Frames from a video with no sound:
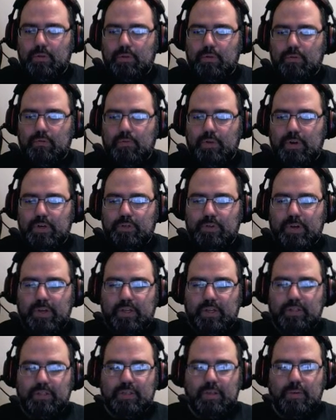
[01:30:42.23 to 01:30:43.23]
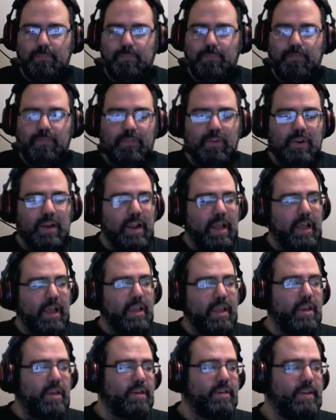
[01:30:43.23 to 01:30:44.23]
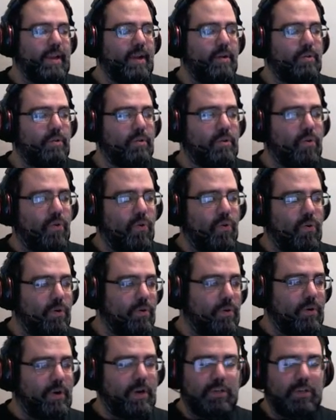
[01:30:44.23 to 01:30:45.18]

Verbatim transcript: Red dragons come flying down the corridor at